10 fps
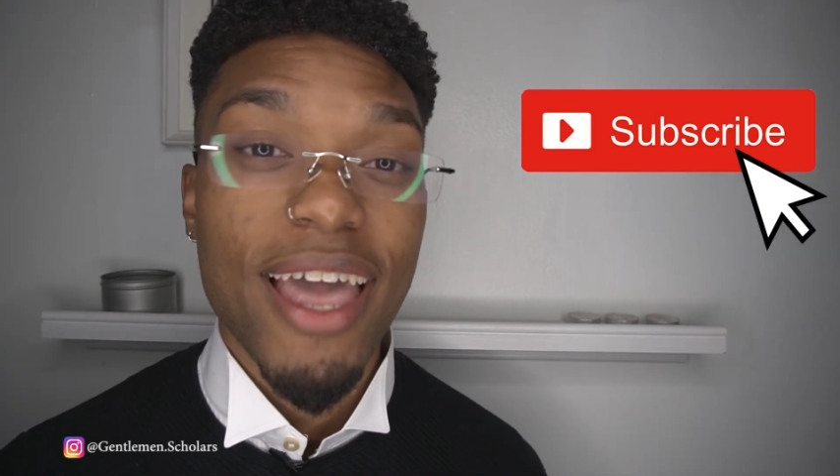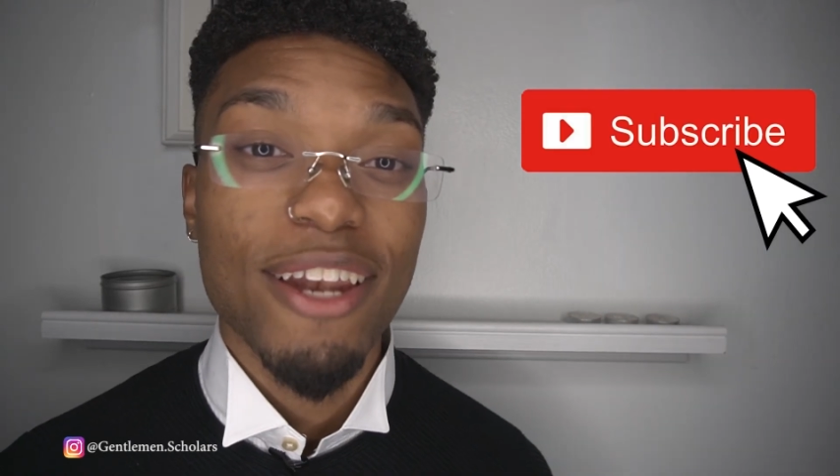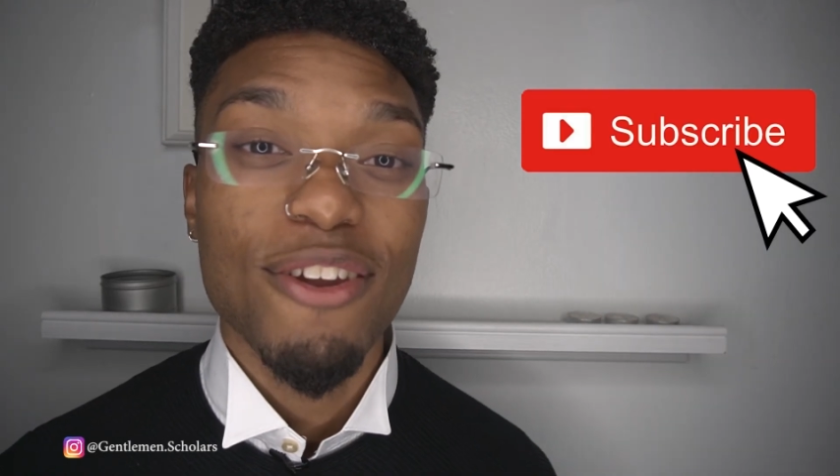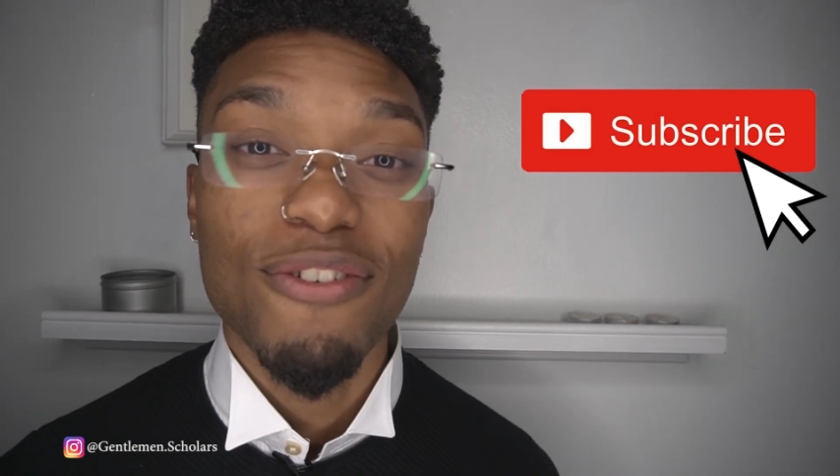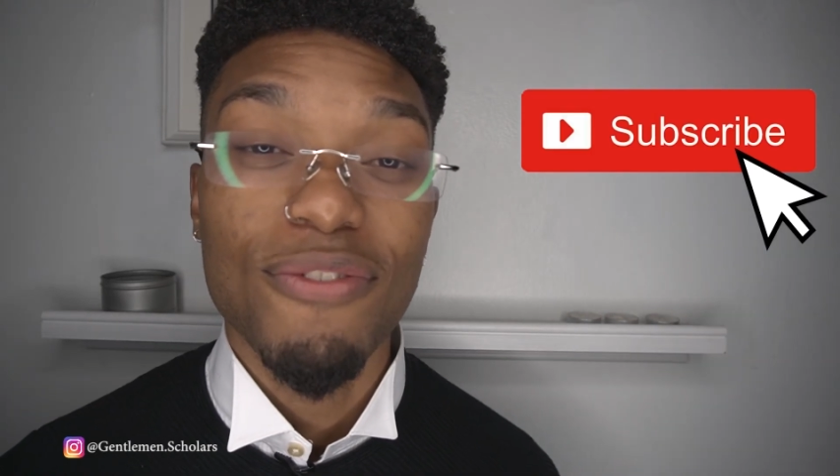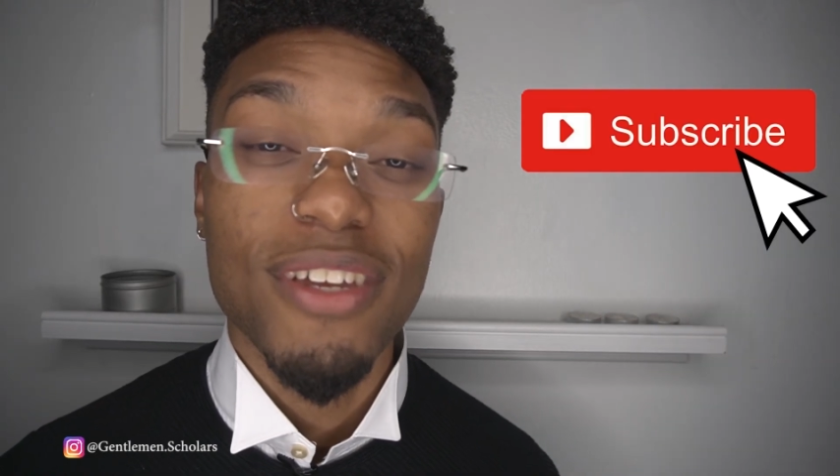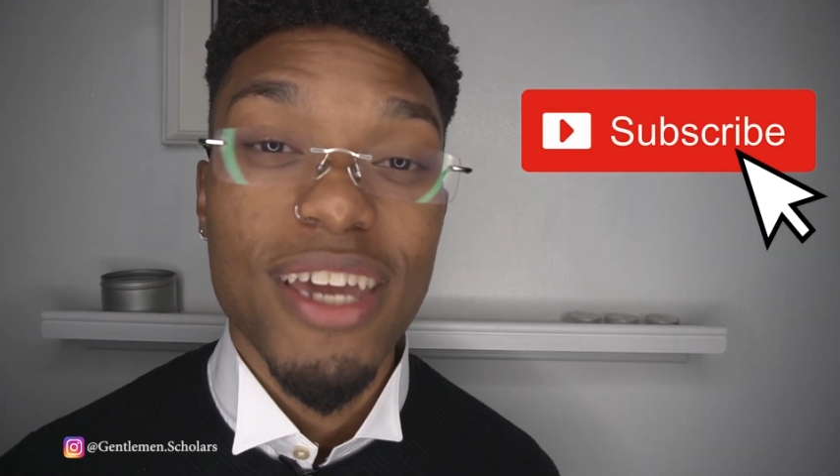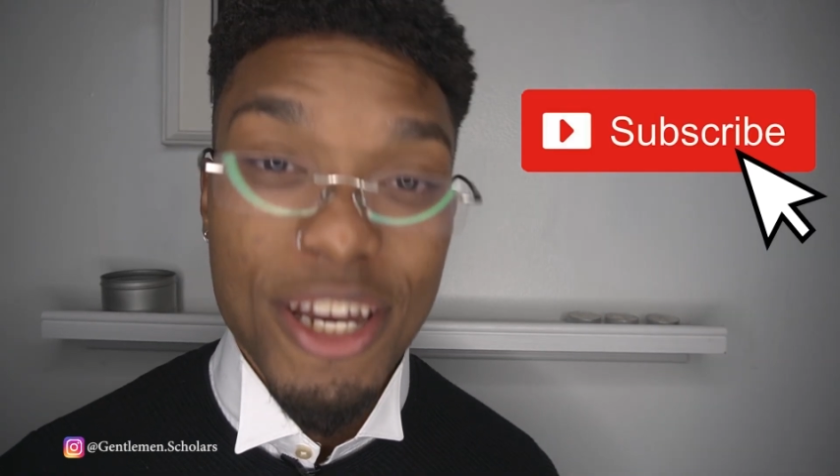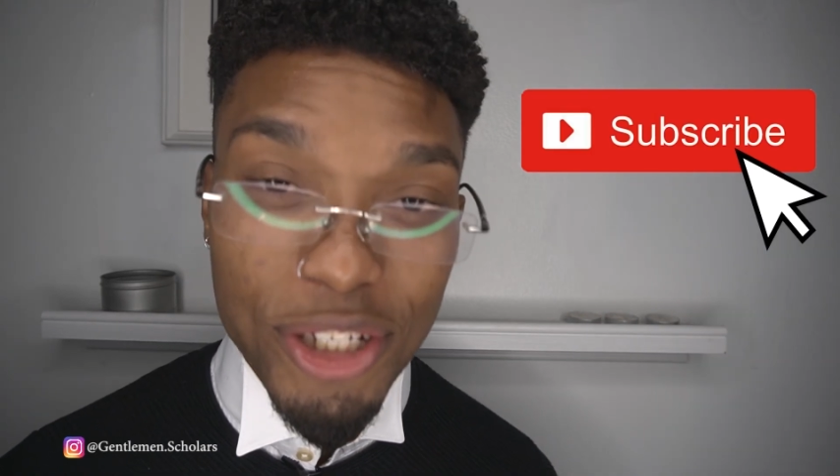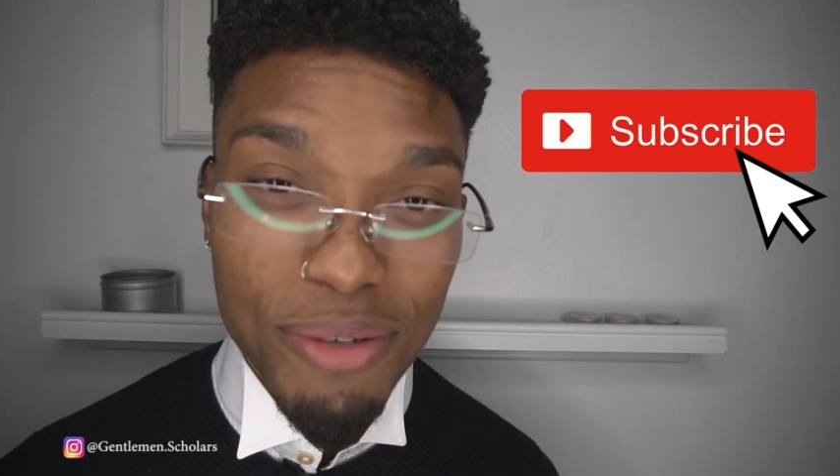that
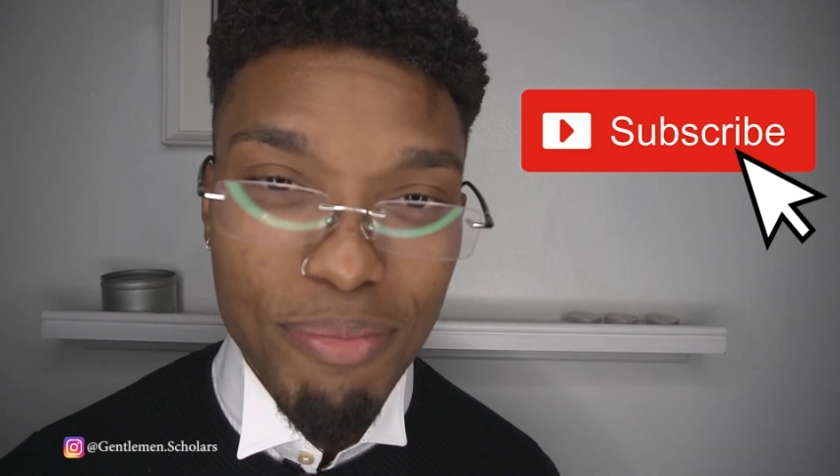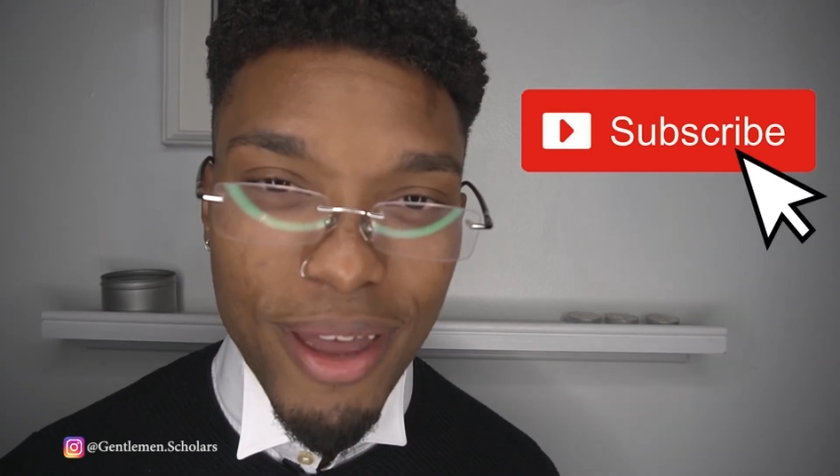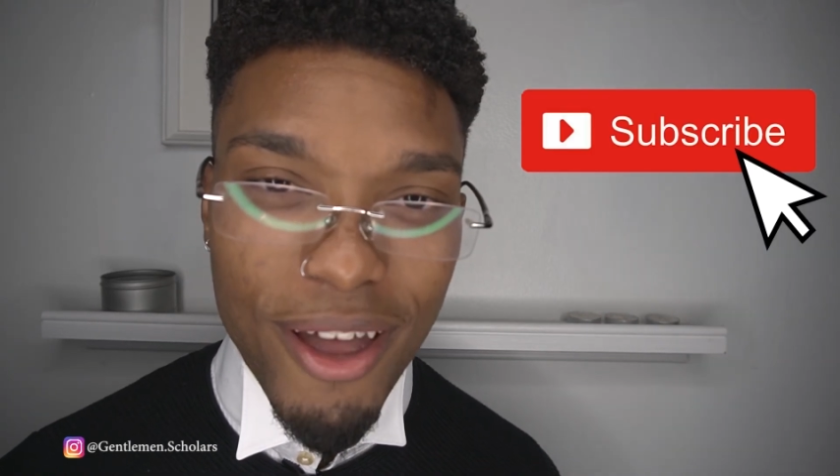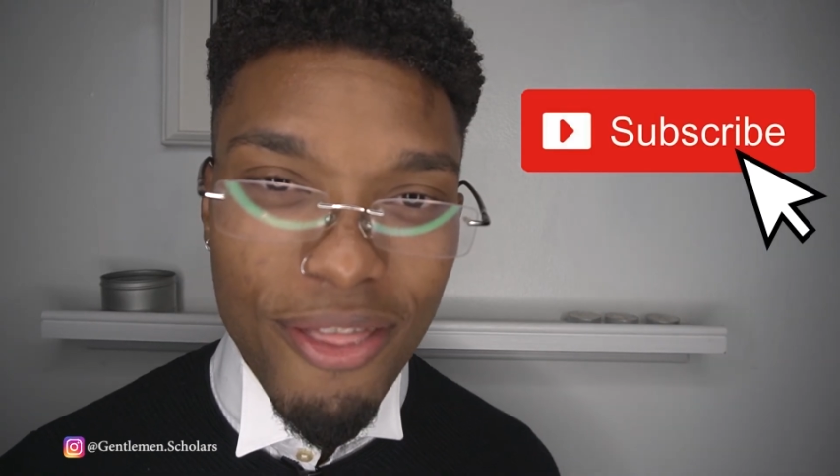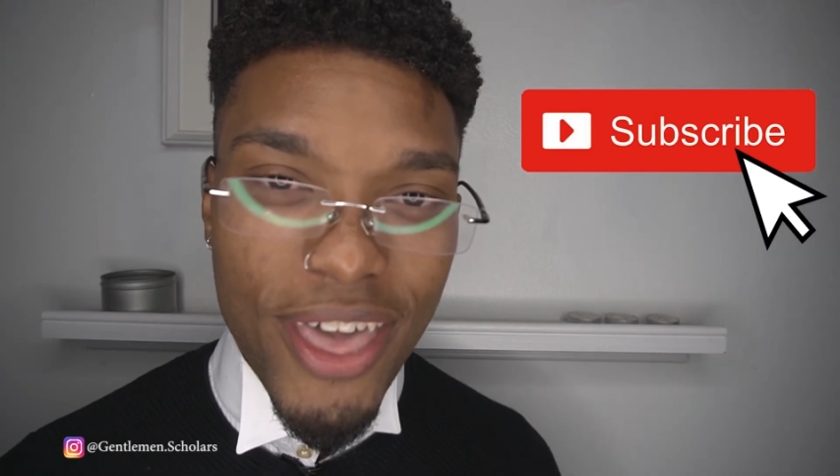notification bell.